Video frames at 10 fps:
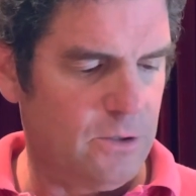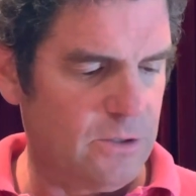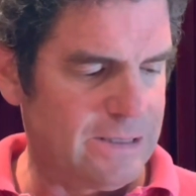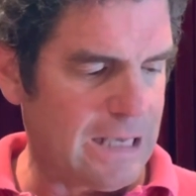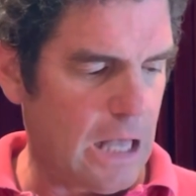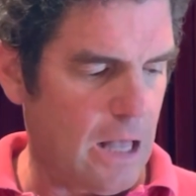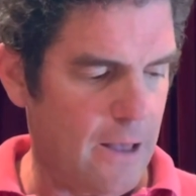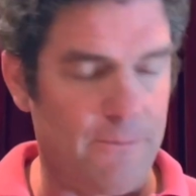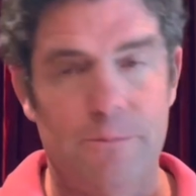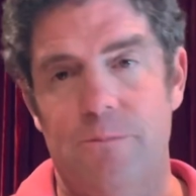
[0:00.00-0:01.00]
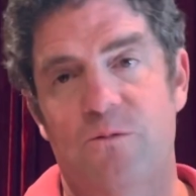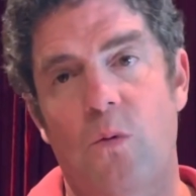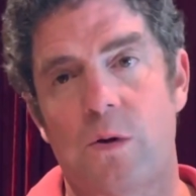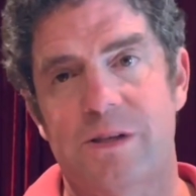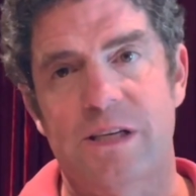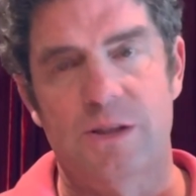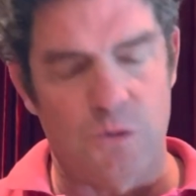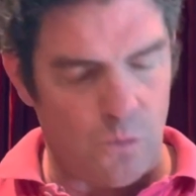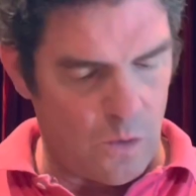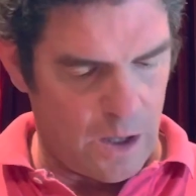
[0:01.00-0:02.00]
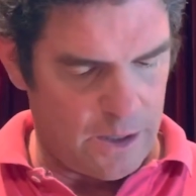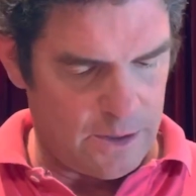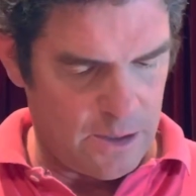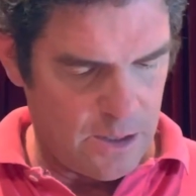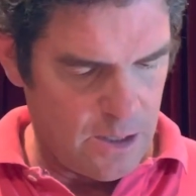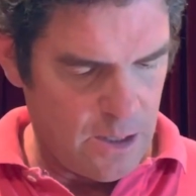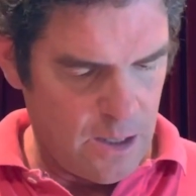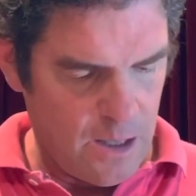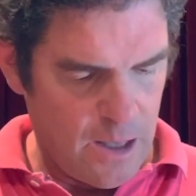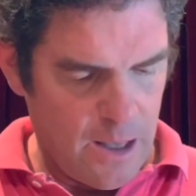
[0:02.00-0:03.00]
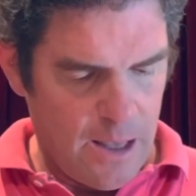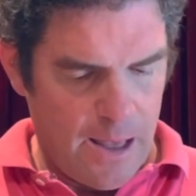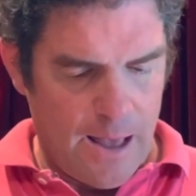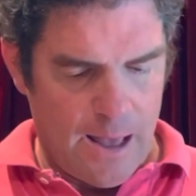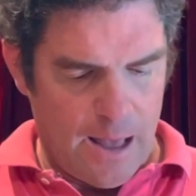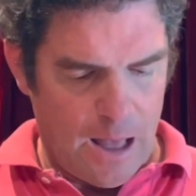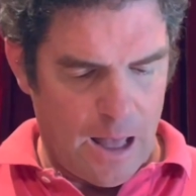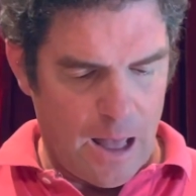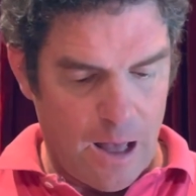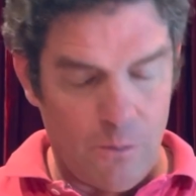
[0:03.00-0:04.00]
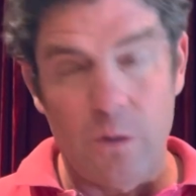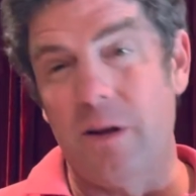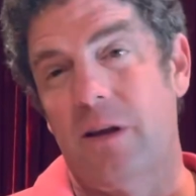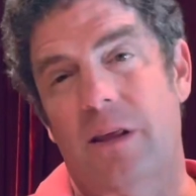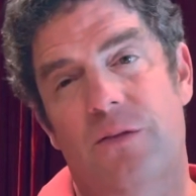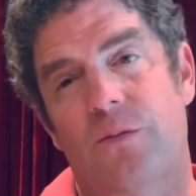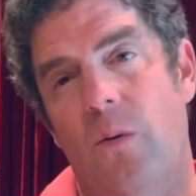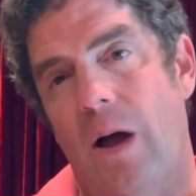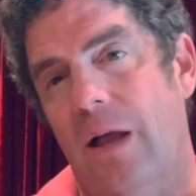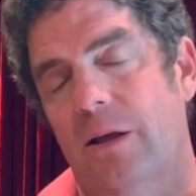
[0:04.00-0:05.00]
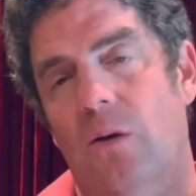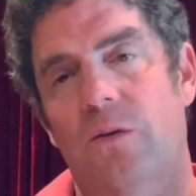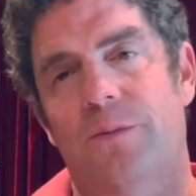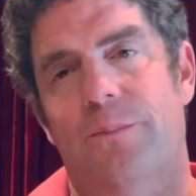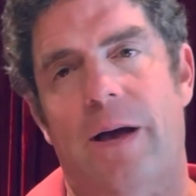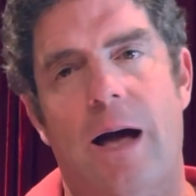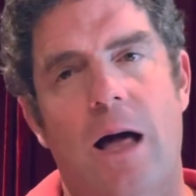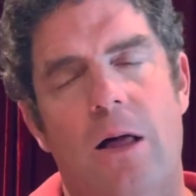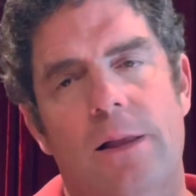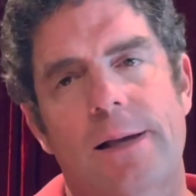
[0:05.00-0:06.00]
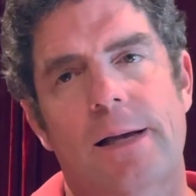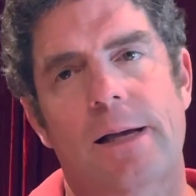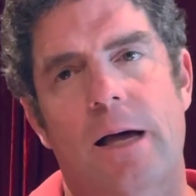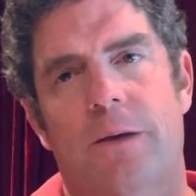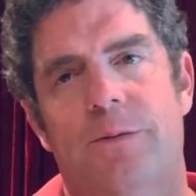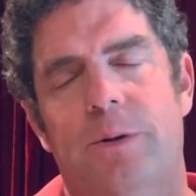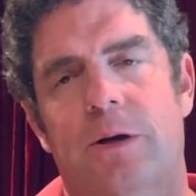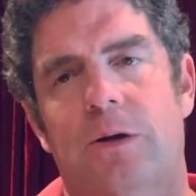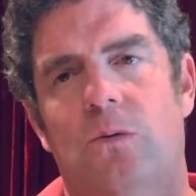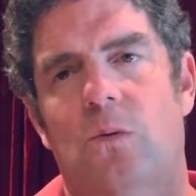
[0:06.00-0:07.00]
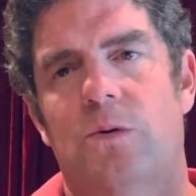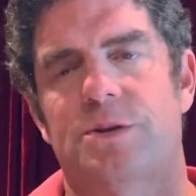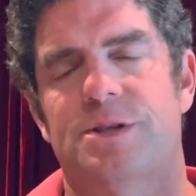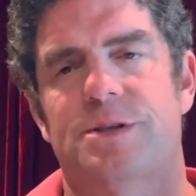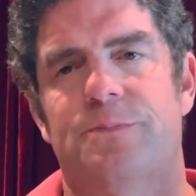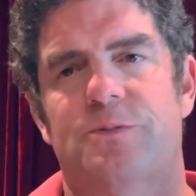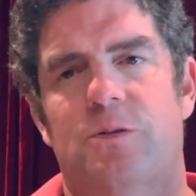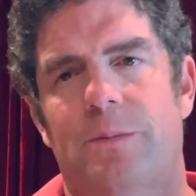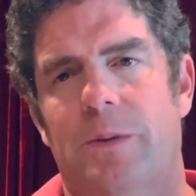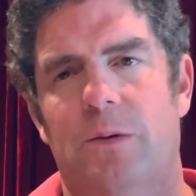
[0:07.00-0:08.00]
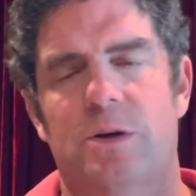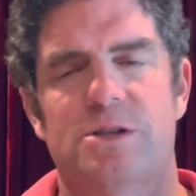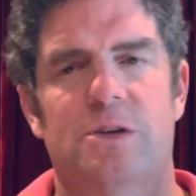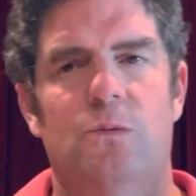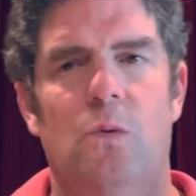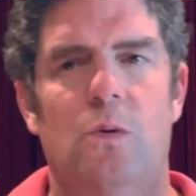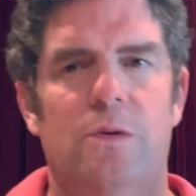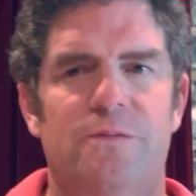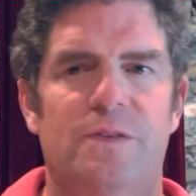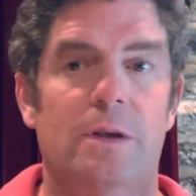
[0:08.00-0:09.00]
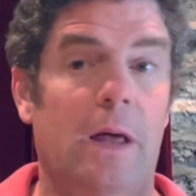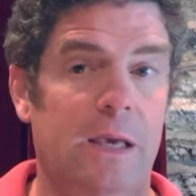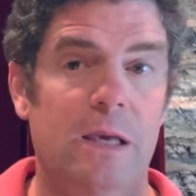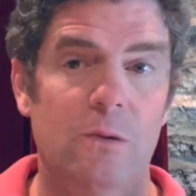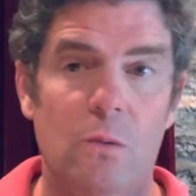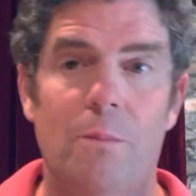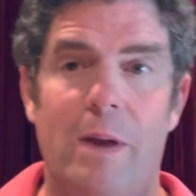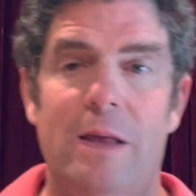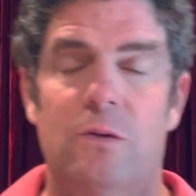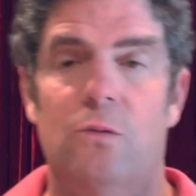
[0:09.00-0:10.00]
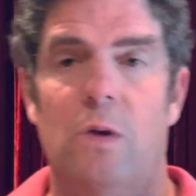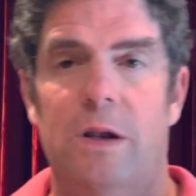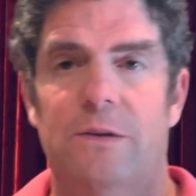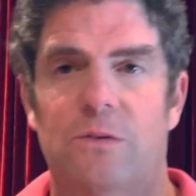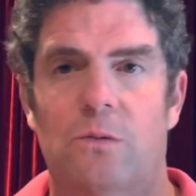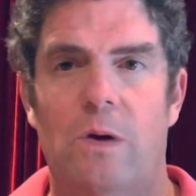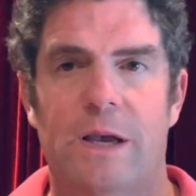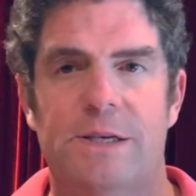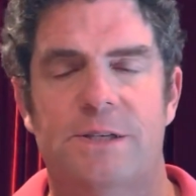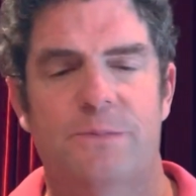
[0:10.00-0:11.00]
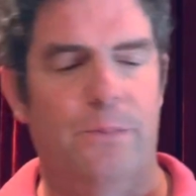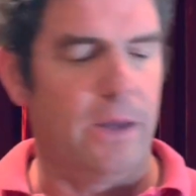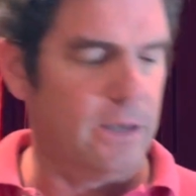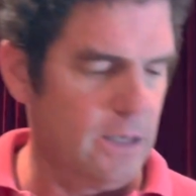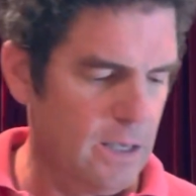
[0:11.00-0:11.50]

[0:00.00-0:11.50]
good time, 14-1. We're going to throw out Golden Pal, the American horse, trained by Wesley Ward. Feel like he will make the running of the race, but